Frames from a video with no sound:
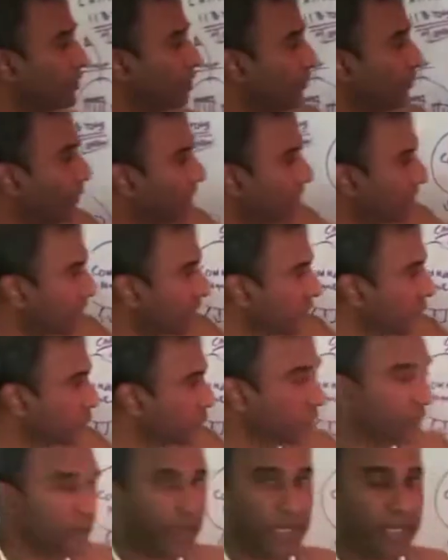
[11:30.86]
So businesses
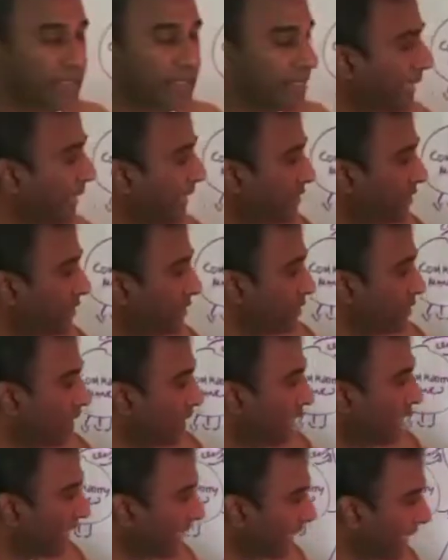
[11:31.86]
are paying taxes.
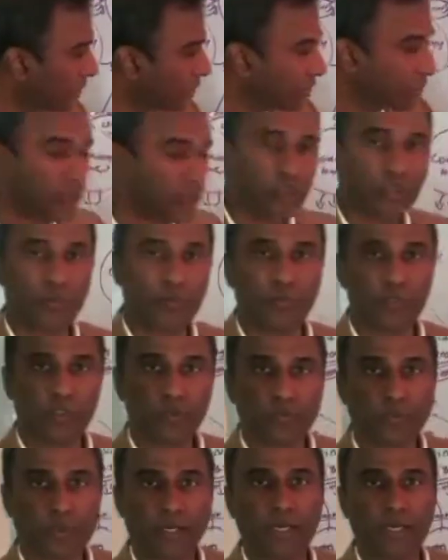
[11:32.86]
Each consumer's
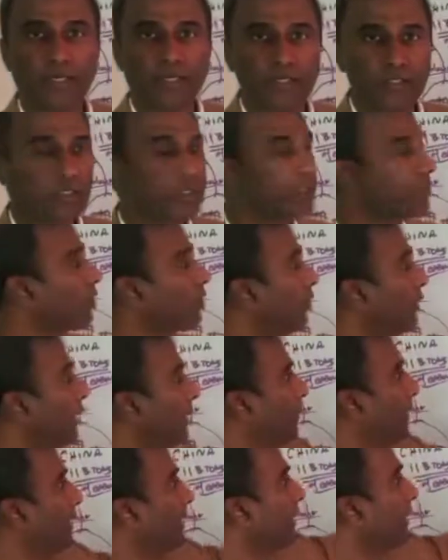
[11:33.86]
product is going to go
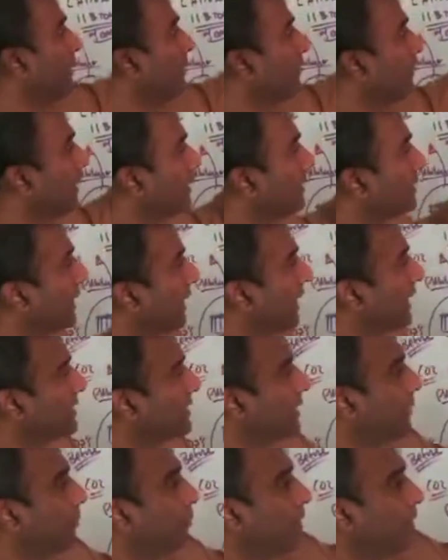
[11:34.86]
up. These
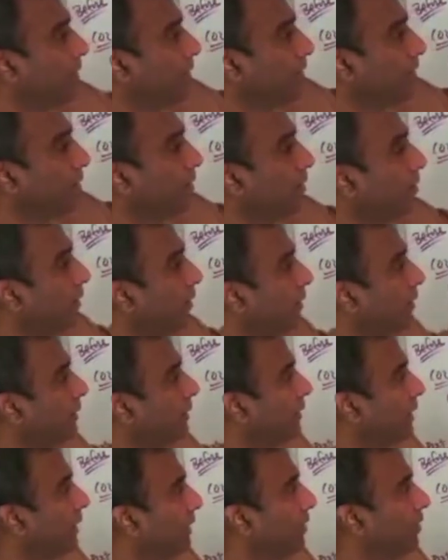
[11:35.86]
guys up here
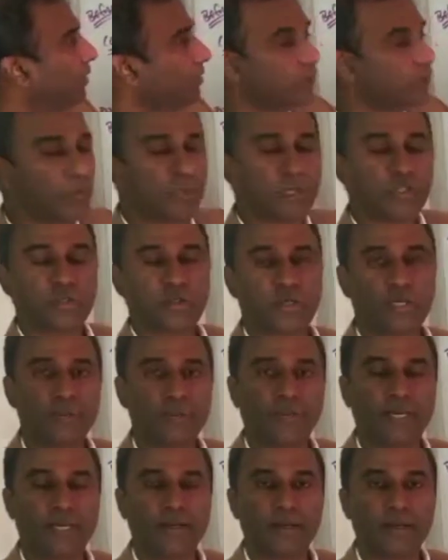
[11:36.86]
uh, are the ones who are going to
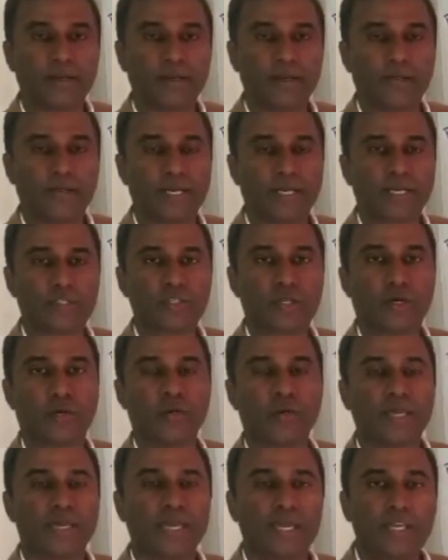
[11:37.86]
make money.
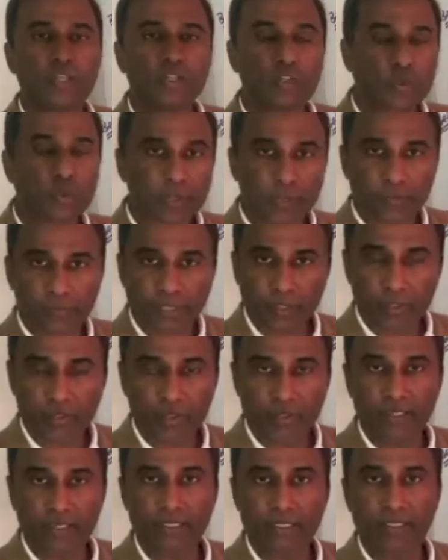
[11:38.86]
So extremely
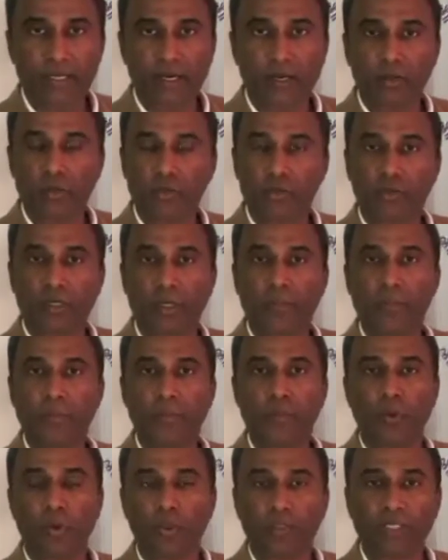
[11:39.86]
good that Donald Trump
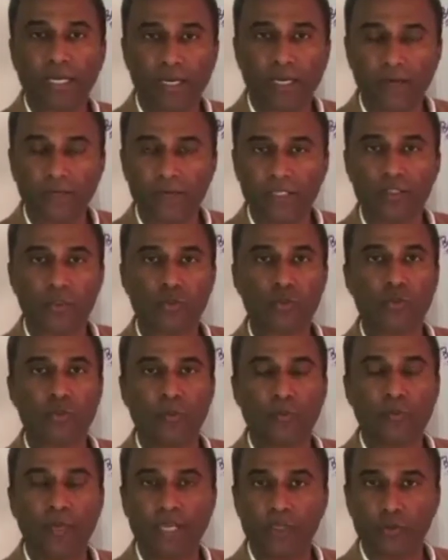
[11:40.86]
pulled out of this. This was a
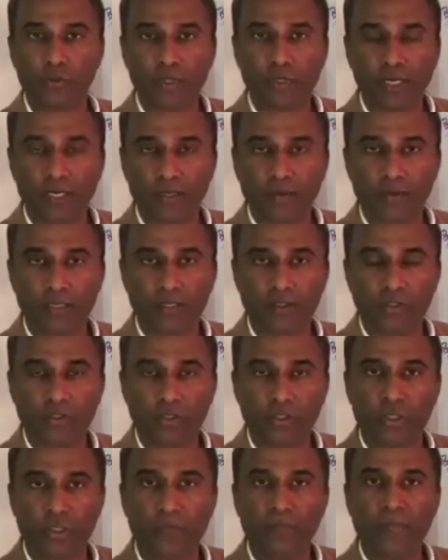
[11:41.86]
patriotic thing to
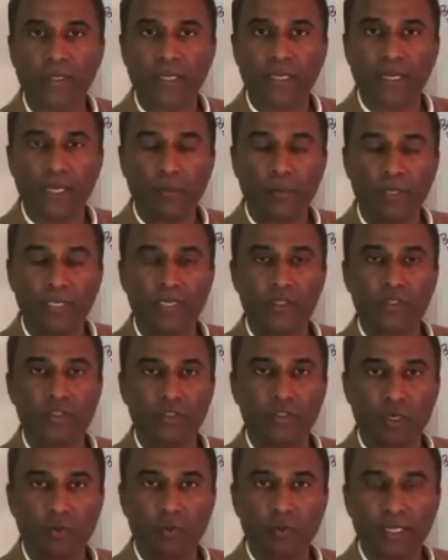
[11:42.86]
do, and we need to
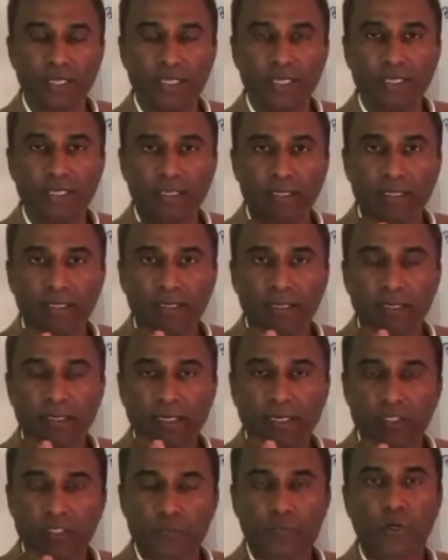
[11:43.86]
start really uh,
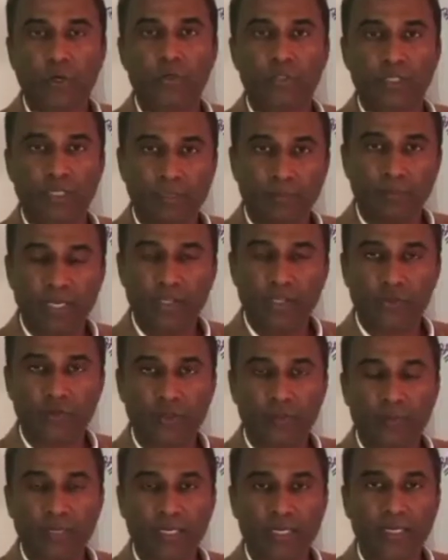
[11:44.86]
exposing the
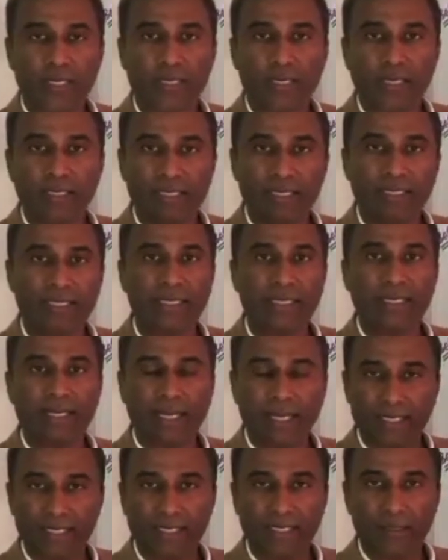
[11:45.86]
mainstream media and the elite
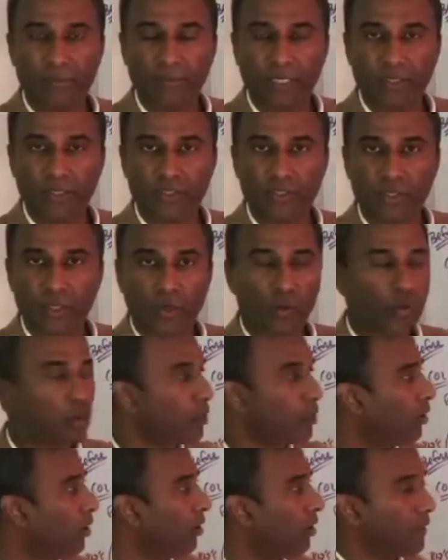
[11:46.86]
academics who
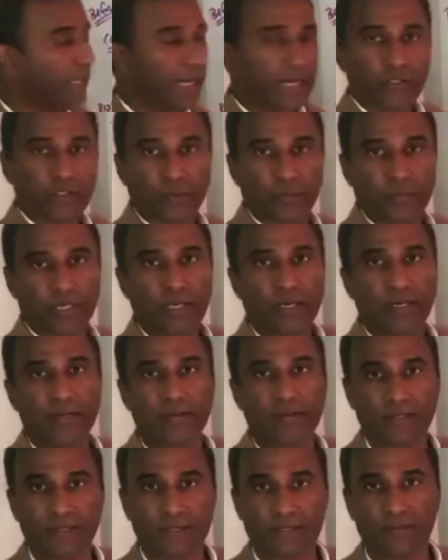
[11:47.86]
are all actually
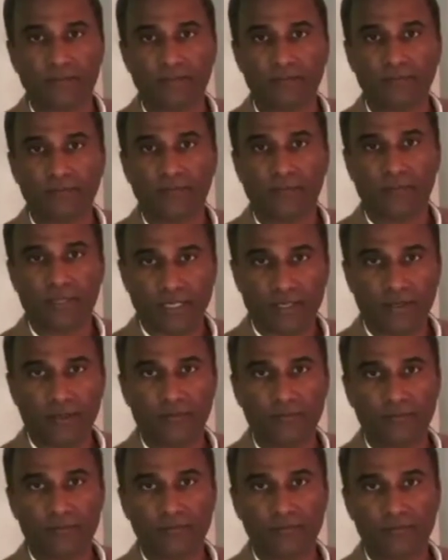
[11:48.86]
behind this. Thank
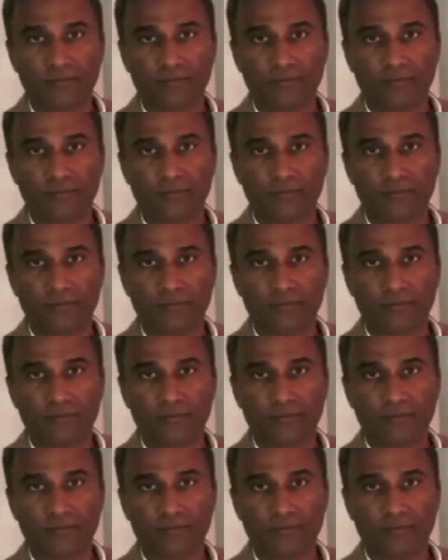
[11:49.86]
you.